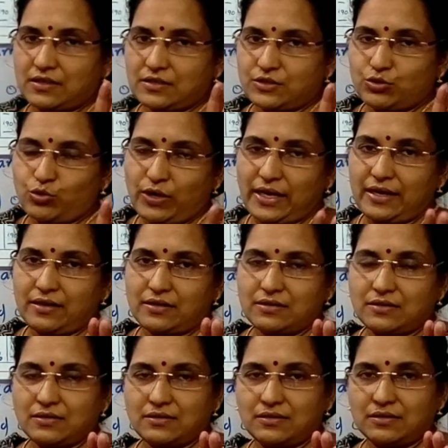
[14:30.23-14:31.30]
2n
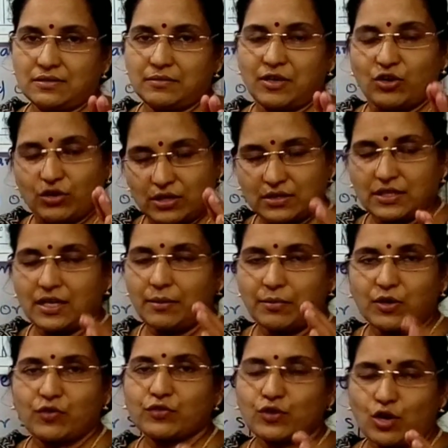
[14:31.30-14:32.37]
or the number
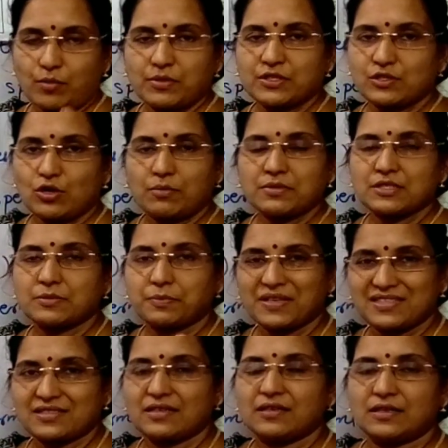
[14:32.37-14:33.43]
of chromosomes
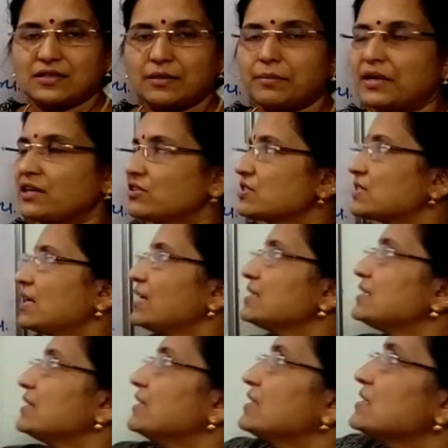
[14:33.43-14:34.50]
present in the
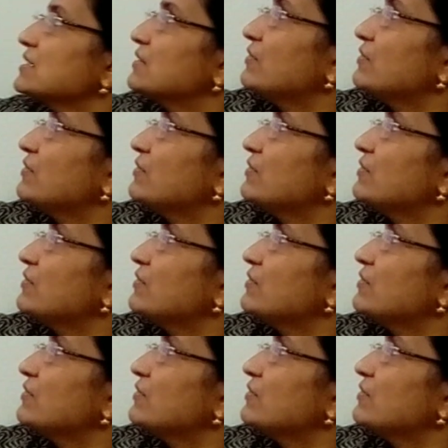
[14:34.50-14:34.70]
meiocyte is